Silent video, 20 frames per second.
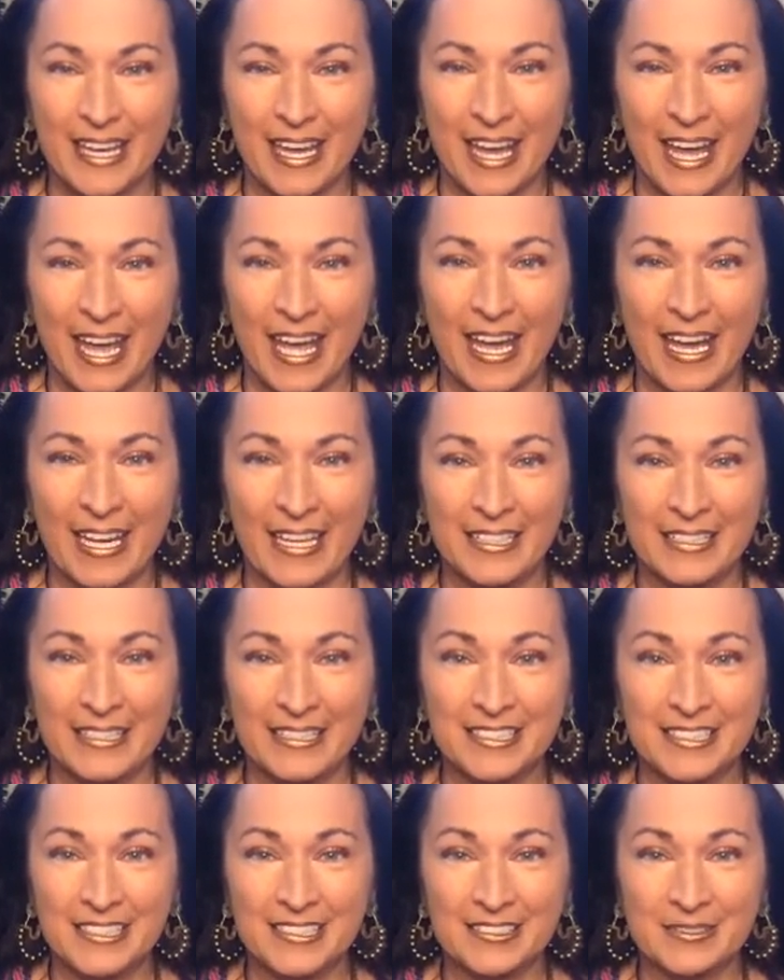
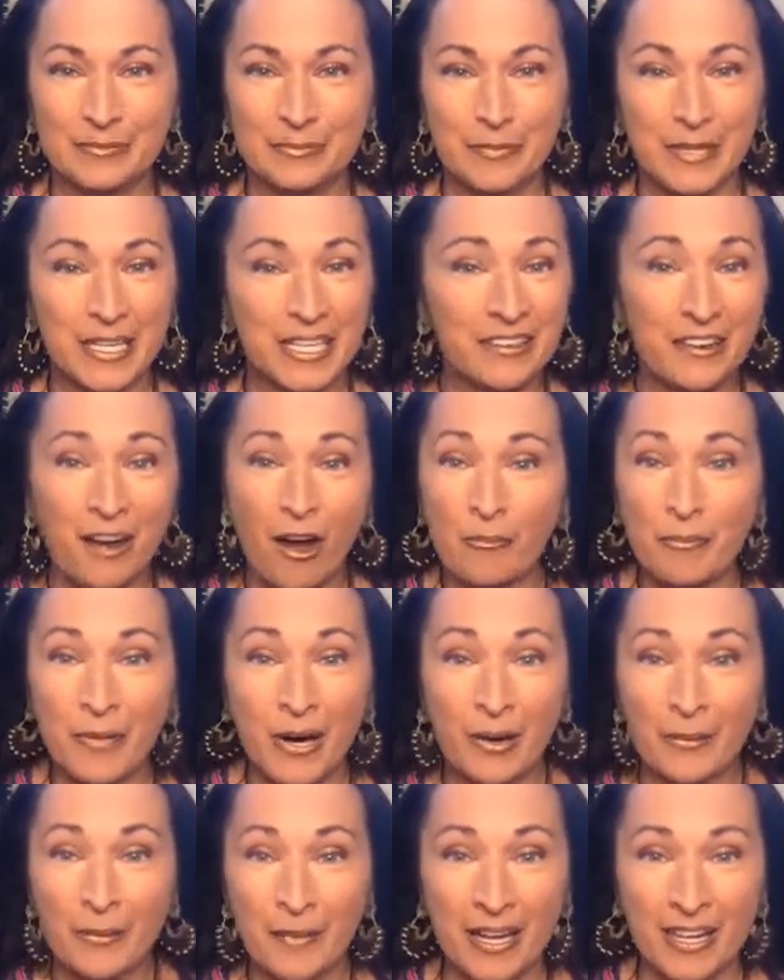and being on
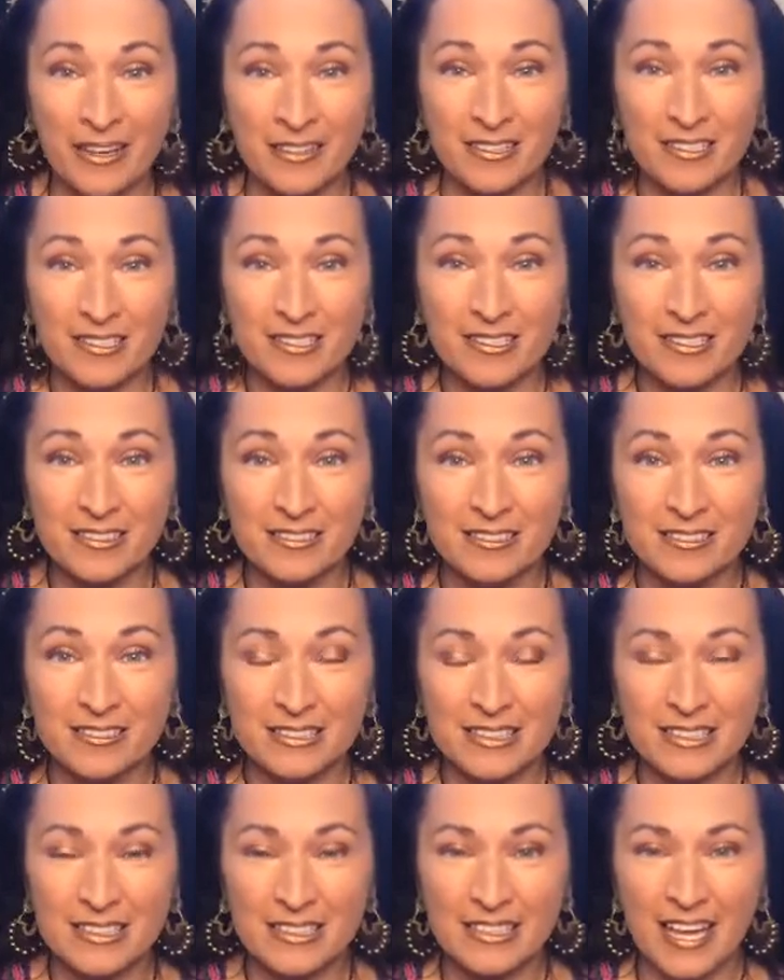purpose,
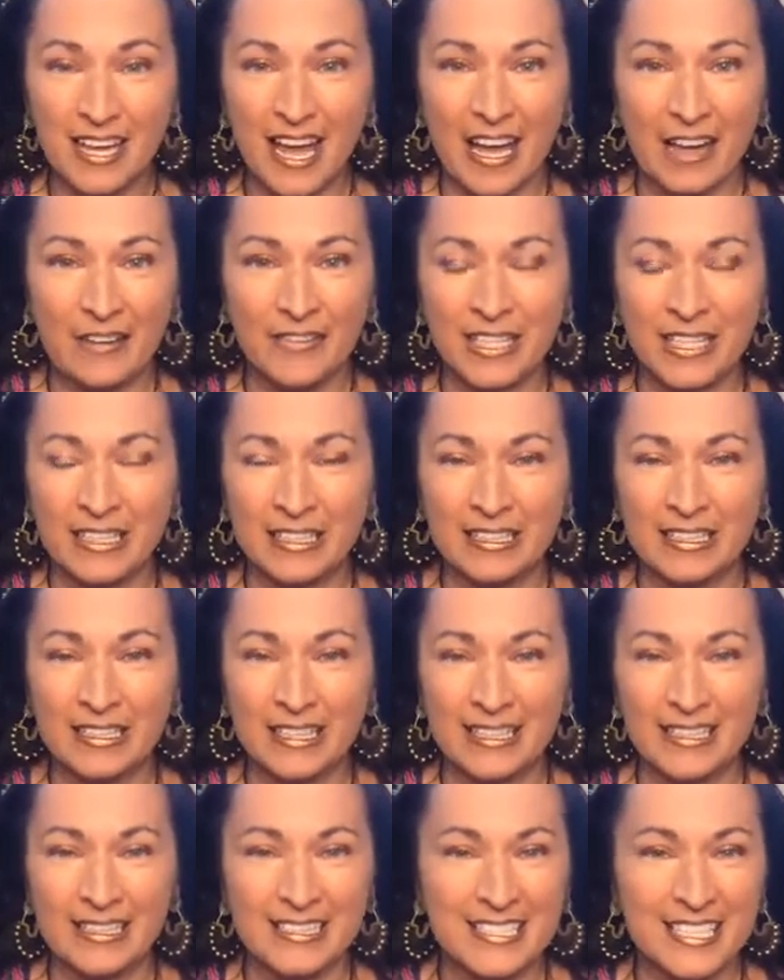having
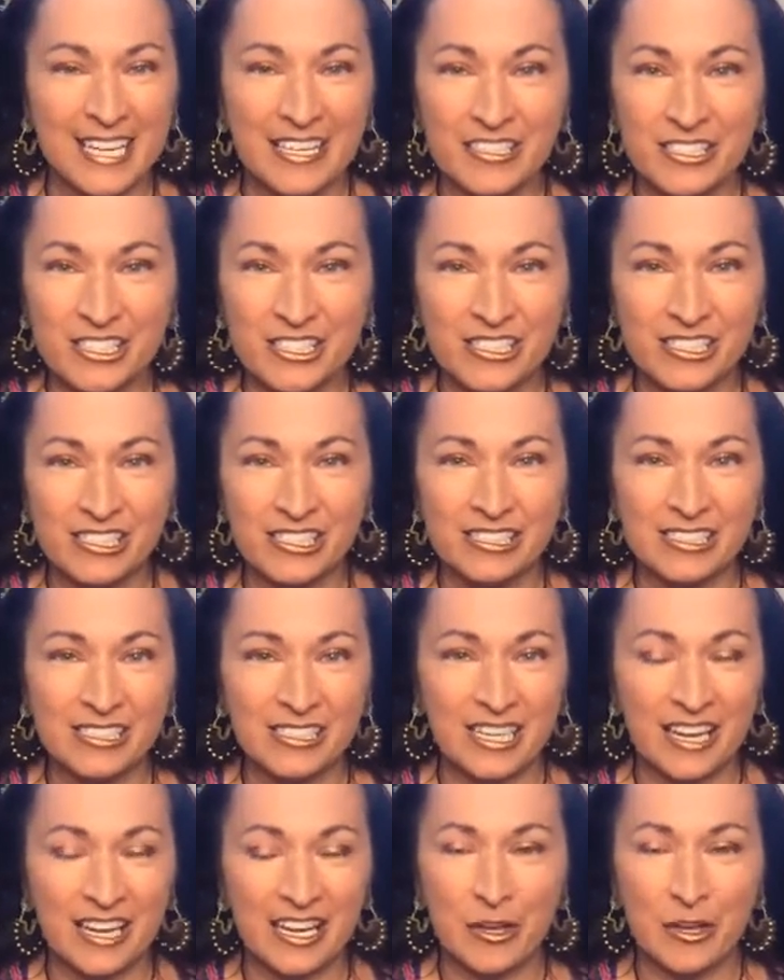an intention
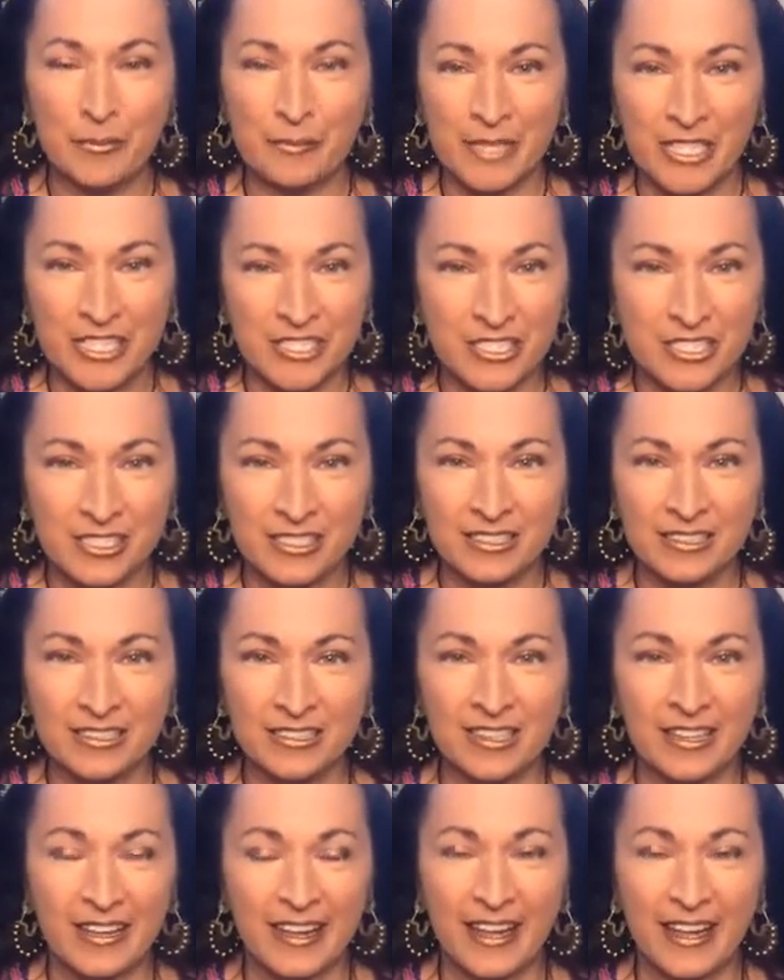and a
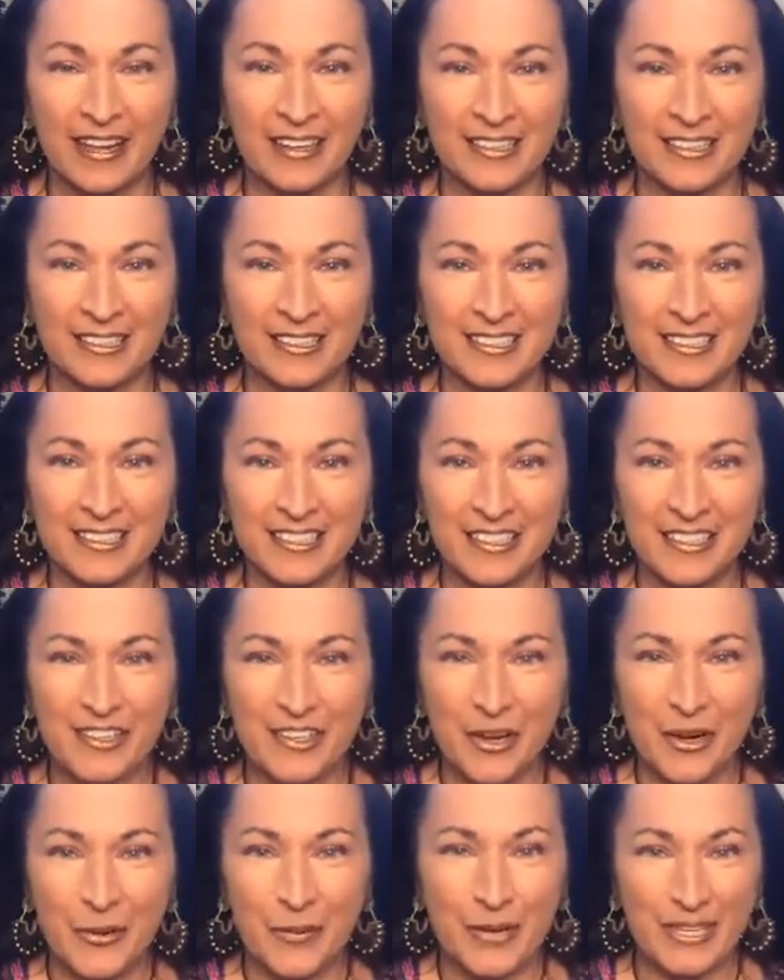mission and
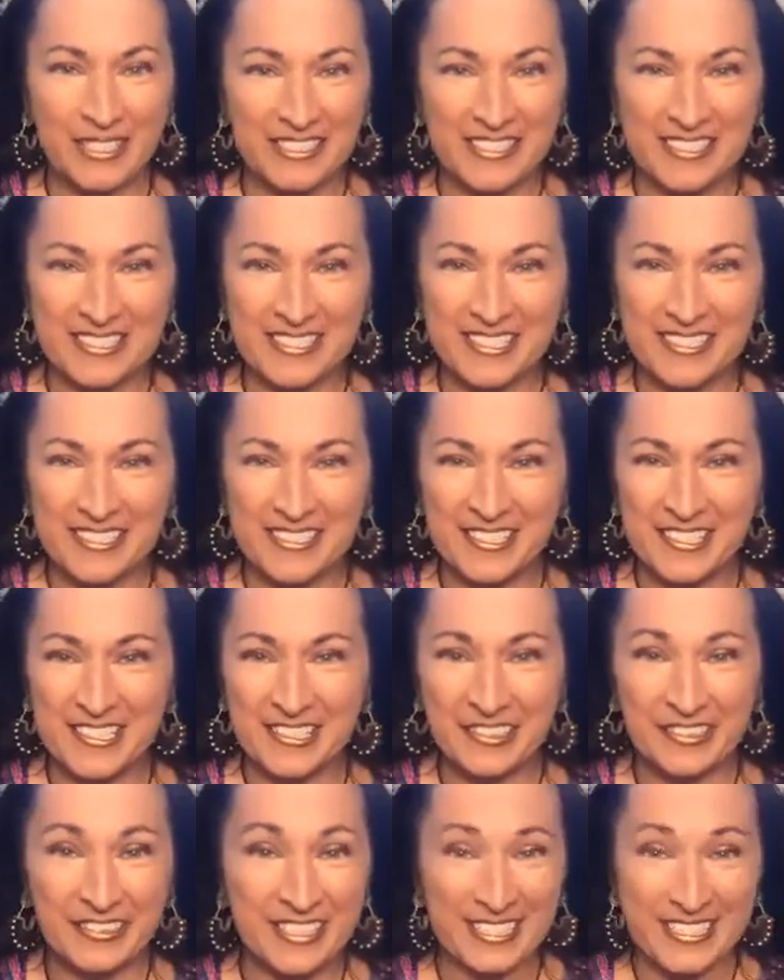witnessing
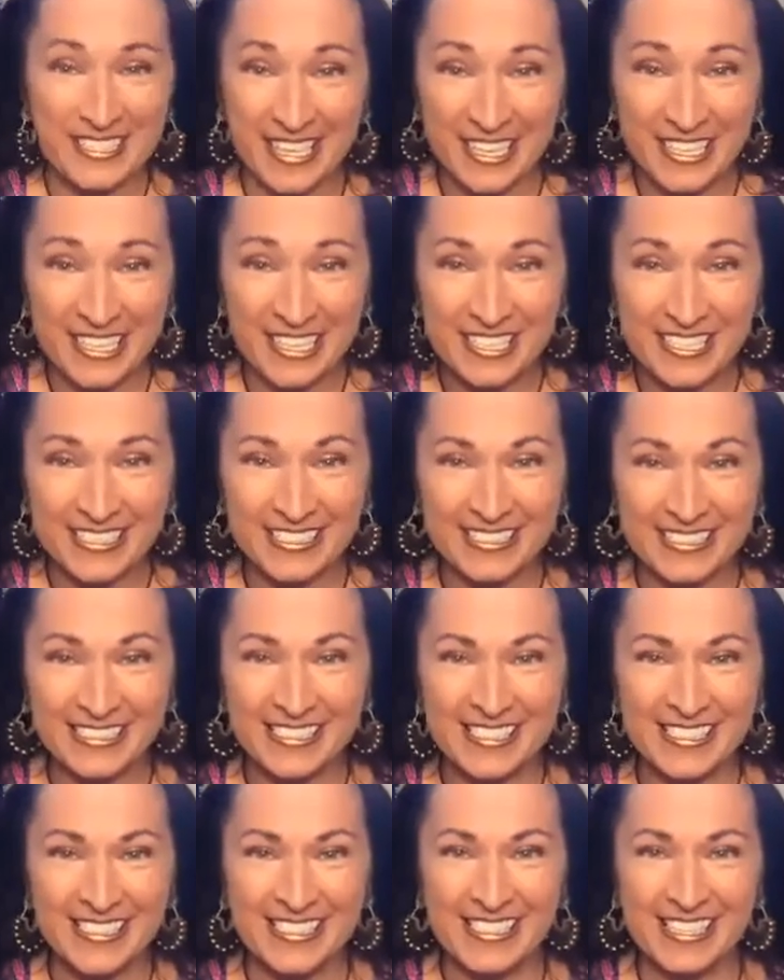
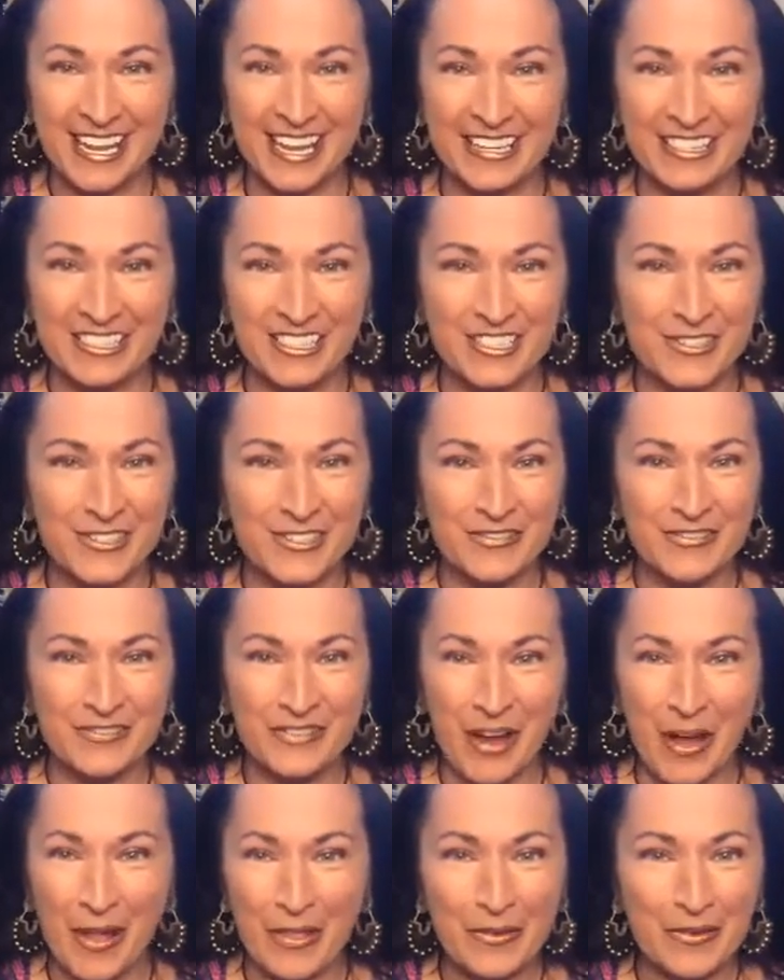synchronizations and just
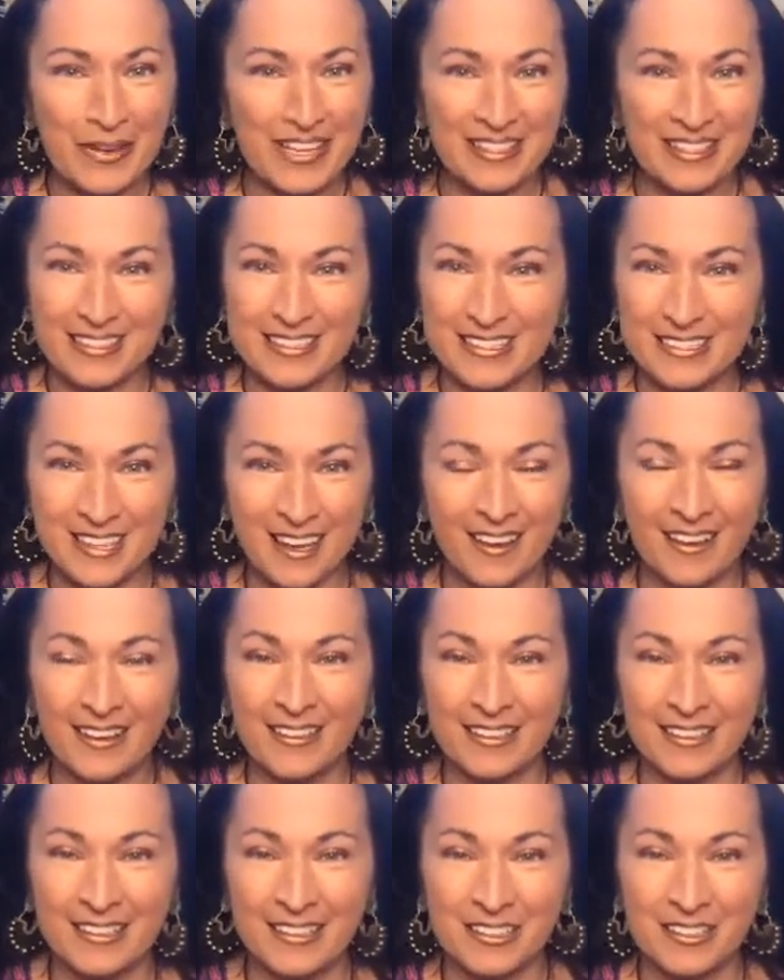following the
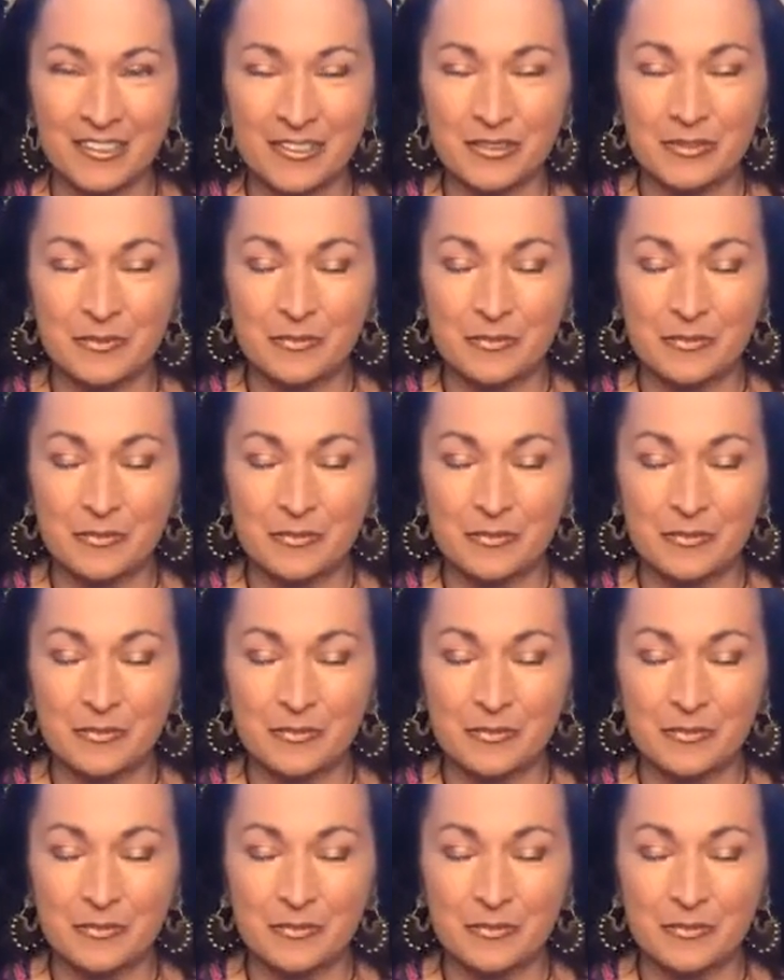signs